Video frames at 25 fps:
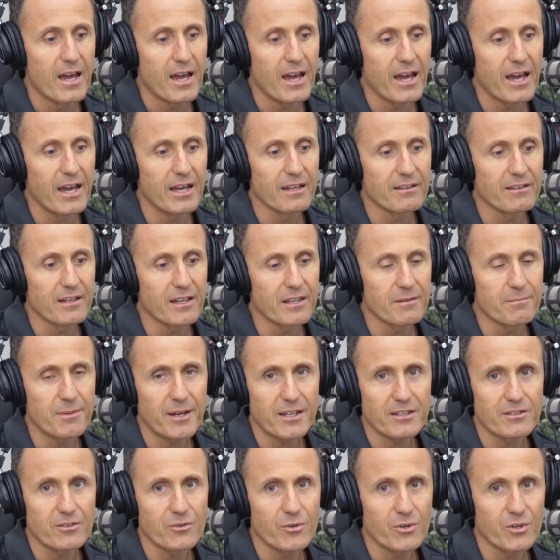And uh, the
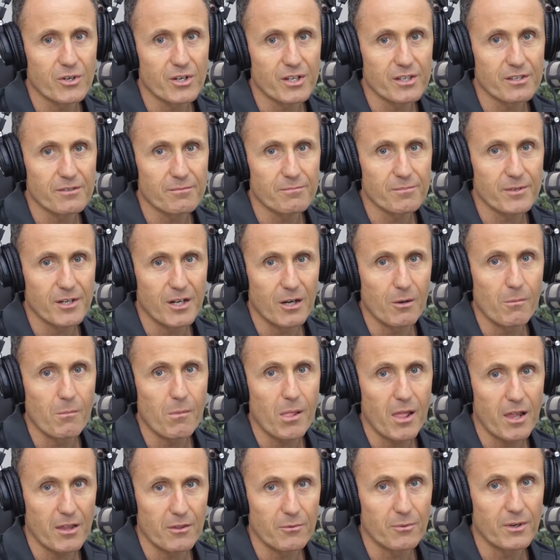bacteroides, you know,
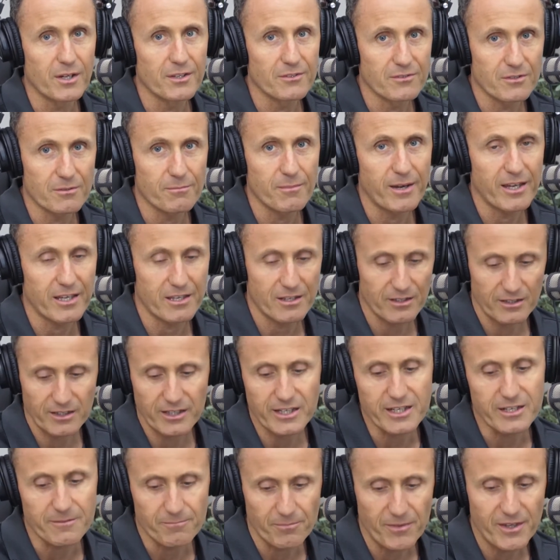are the ones that make you
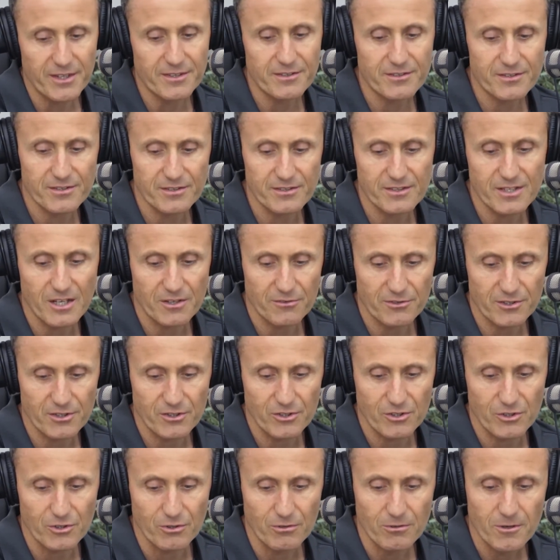lean. And this is
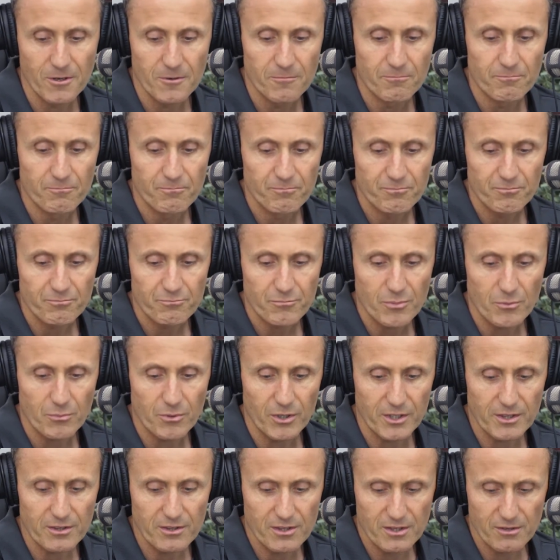nothing new. But
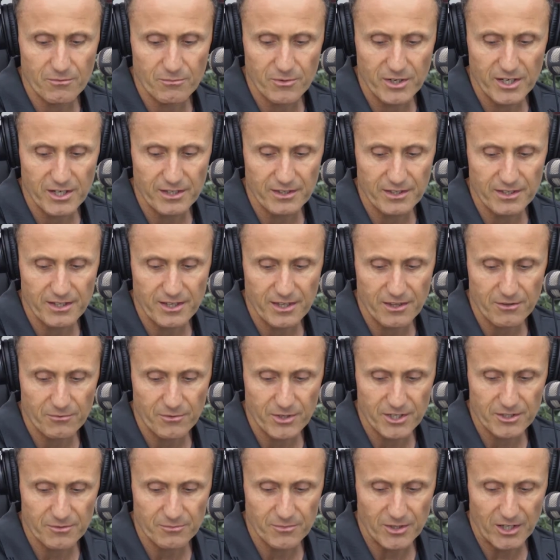what the re- another
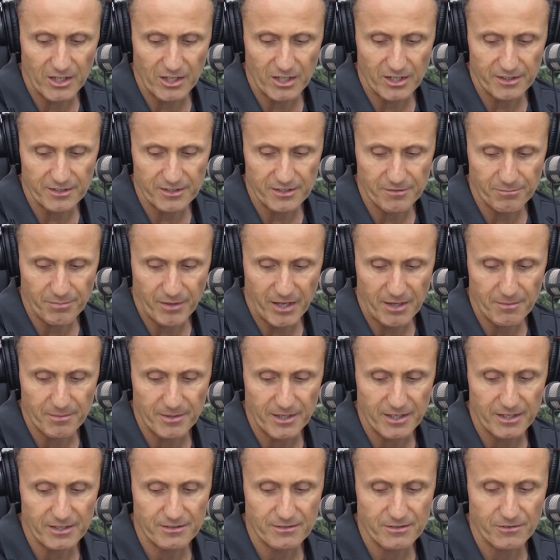reason why I like this
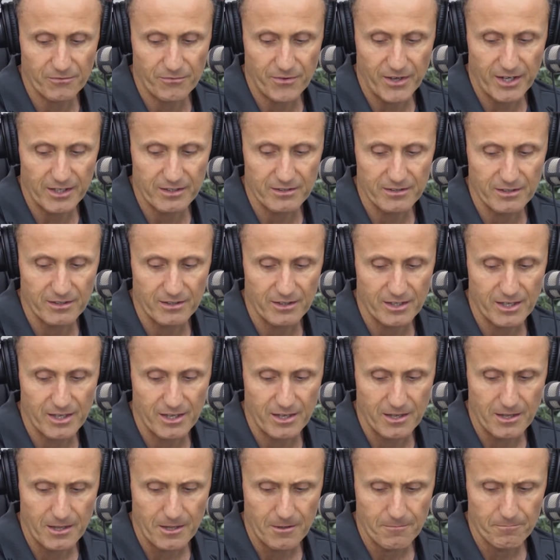paper is the fact that
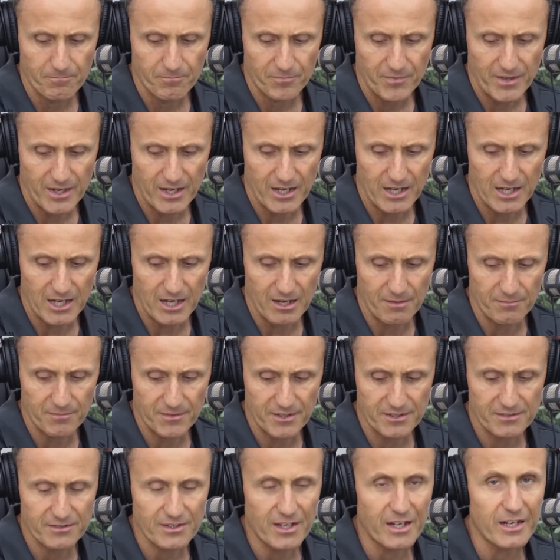the um,
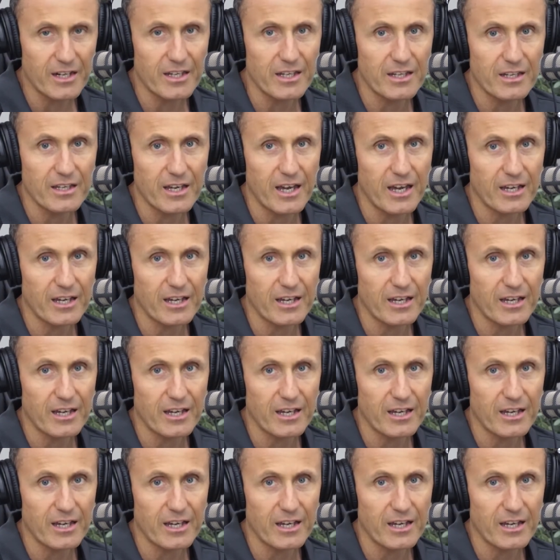the study